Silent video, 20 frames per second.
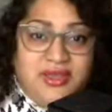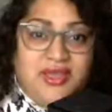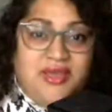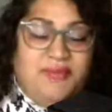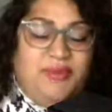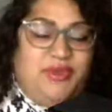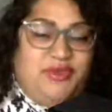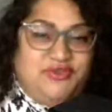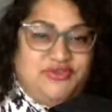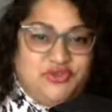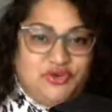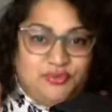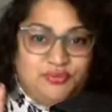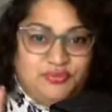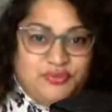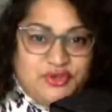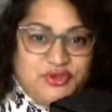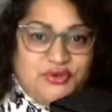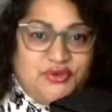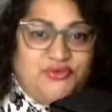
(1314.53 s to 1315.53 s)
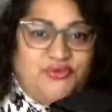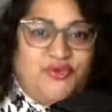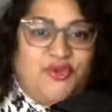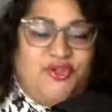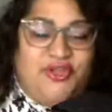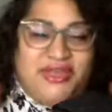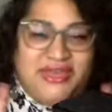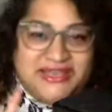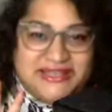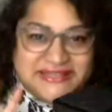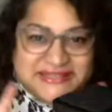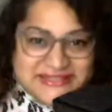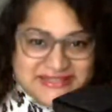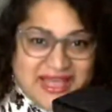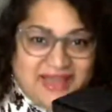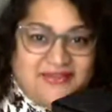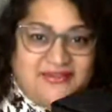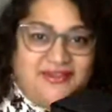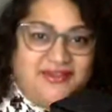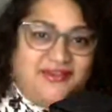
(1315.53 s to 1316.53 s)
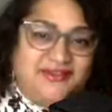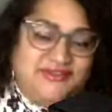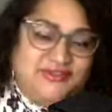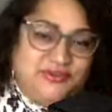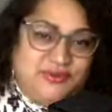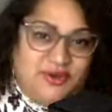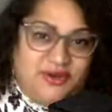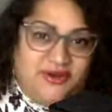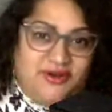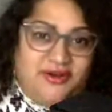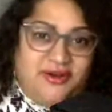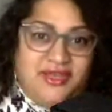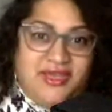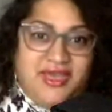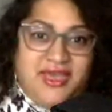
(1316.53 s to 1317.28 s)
because you're beautiful exactly as you are,